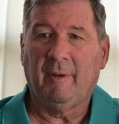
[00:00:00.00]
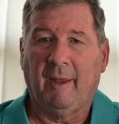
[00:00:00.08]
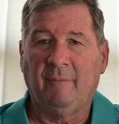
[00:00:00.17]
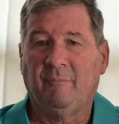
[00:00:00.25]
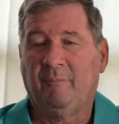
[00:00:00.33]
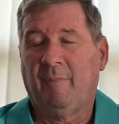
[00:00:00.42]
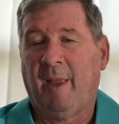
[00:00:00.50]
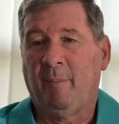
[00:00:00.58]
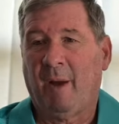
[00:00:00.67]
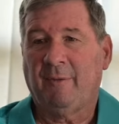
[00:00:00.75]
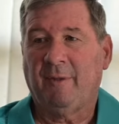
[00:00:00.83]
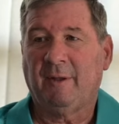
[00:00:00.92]
and they
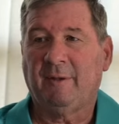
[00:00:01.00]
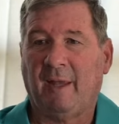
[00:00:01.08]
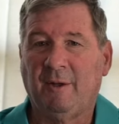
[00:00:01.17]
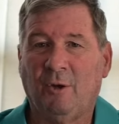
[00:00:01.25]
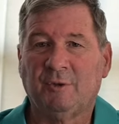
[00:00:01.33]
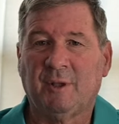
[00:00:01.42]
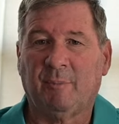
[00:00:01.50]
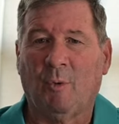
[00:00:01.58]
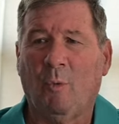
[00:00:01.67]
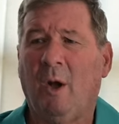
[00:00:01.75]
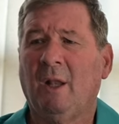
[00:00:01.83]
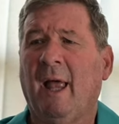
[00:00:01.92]
might think they know something.
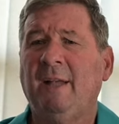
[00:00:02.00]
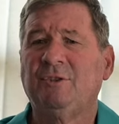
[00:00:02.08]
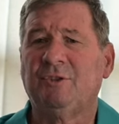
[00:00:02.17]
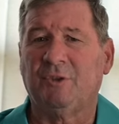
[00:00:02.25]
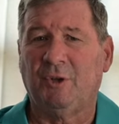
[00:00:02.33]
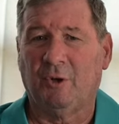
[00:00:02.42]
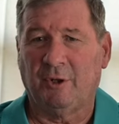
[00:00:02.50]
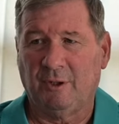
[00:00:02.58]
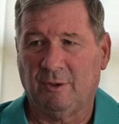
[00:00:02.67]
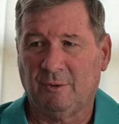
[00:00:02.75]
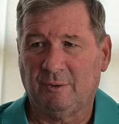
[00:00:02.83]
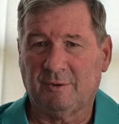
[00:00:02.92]
What lenses are you going to
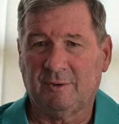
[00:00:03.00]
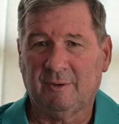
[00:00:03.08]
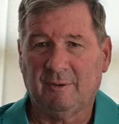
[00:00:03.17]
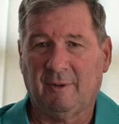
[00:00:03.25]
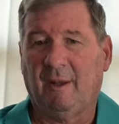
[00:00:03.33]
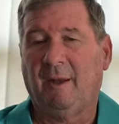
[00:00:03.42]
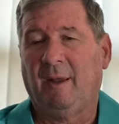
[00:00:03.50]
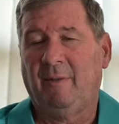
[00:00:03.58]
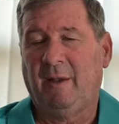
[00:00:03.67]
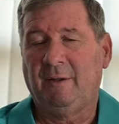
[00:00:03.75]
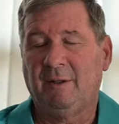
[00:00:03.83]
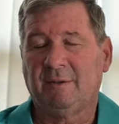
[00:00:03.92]
use? And
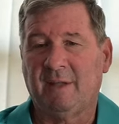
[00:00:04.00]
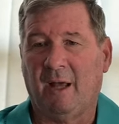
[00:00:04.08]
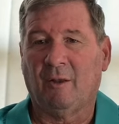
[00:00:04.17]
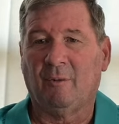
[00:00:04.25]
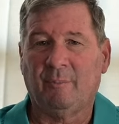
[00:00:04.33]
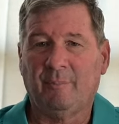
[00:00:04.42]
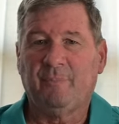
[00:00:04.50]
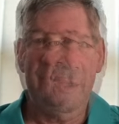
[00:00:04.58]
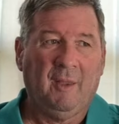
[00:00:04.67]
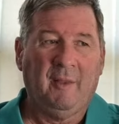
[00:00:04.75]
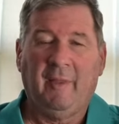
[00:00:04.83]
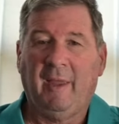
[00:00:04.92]
then you tell them.
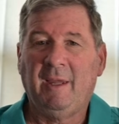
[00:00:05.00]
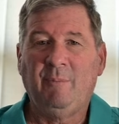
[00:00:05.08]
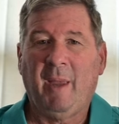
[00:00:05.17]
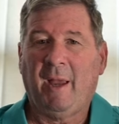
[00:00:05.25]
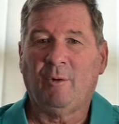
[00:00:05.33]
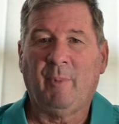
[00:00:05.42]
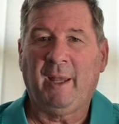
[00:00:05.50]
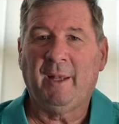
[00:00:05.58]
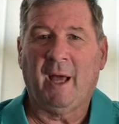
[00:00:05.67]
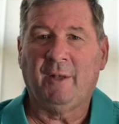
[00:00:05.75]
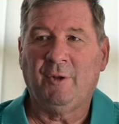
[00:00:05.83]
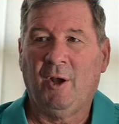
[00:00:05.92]
He may or may
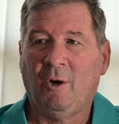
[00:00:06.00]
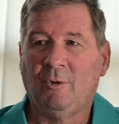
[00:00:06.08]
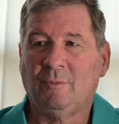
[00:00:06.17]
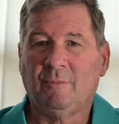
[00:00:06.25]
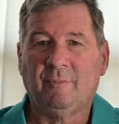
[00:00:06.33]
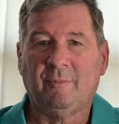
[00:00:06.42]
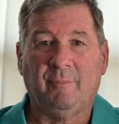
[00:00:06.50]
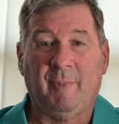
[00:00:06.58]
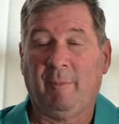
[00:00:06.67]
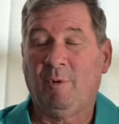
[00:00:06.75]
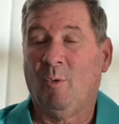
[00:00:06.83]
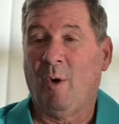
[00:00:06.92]
not know.
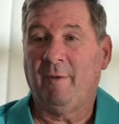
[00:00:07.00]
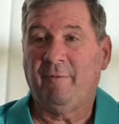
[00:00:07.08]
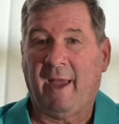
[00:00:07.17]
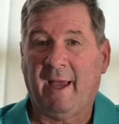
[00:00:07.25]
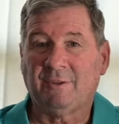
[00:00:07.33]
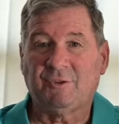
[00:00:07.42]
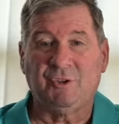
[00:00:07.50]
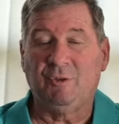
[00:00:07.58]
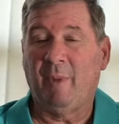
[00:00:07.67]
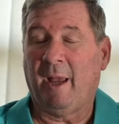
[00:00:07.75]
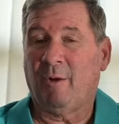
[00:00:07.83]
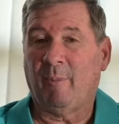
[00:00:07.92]
Maybe the wife asks, she
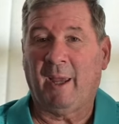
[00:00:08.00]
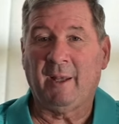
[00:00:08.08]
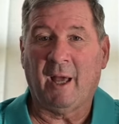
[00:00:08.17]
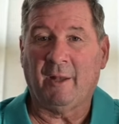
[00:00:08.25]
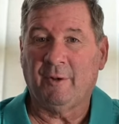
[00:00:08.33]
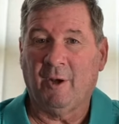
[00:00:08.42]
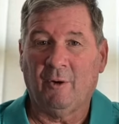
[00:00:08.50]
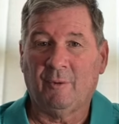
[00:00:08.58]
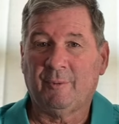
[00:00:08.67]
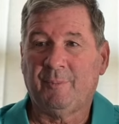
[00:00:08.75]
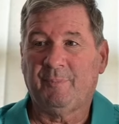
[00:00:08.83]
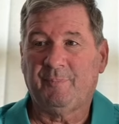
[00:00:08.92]
may or may not know
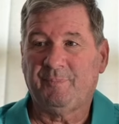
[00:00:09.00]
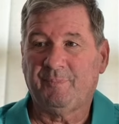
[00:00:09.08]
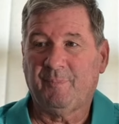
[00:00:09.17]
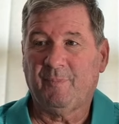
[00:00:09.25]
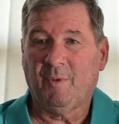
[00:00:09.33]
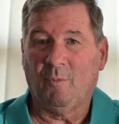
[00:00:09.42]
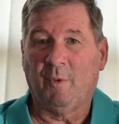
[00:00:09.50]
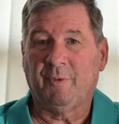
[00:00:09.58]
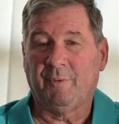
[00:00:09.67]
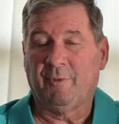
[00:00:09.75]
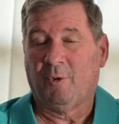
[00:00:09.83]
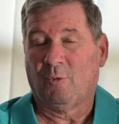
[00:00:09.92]
what
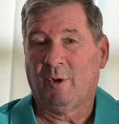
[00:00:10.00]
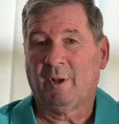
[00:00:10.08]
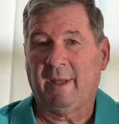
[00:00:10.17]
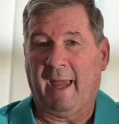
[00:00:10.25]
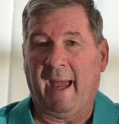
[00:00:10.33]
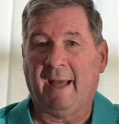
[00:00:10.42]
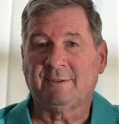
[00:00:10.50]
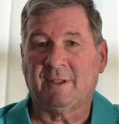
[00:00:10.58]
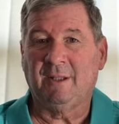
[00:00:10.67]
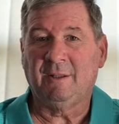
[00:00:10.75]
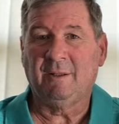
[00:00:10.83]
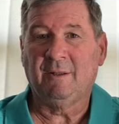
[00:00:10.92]
they're really
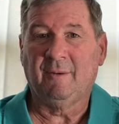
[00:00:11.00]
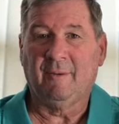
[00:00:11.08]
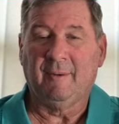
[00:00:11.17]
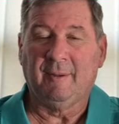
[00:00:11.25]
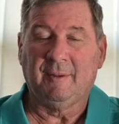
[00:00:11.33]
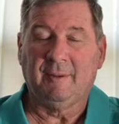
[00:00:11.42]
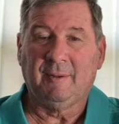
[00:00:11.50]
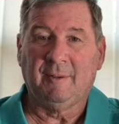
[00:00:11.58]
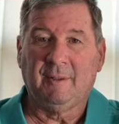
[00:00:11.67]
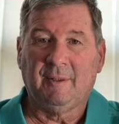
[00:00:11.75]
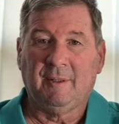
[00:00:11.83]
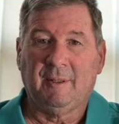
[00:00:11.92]
asking.
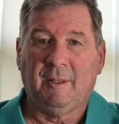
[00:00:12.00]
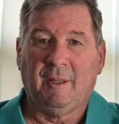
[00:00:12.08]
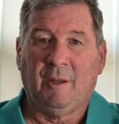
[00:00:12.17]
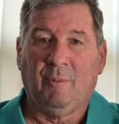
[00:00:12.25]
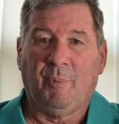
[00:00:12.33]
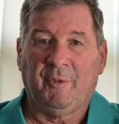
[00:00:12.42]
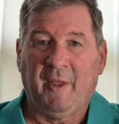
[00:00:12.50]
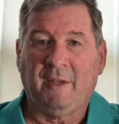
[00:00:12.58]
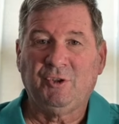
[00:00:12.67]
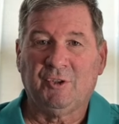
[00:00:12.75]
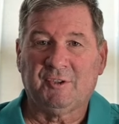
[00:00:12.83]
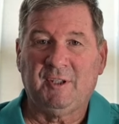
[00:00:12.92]
But they
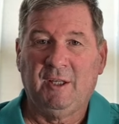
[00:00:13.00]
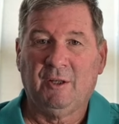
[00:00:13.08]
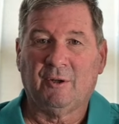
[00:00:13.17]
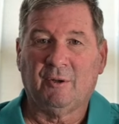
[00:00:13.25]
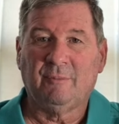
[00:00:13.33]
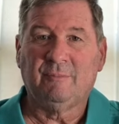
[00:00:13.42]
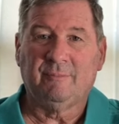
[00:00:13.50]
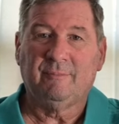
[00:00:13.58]
just hear,